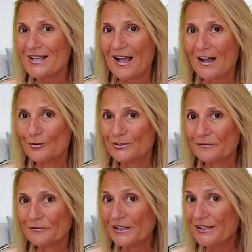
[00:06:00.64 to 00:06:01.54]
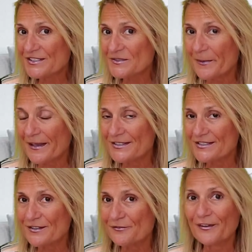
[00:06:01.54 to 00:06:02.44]
out of
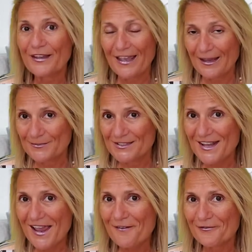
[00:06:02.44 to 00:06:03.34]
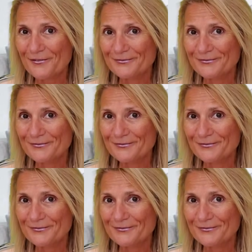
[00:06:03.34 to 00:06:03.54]
inexpensive MDF.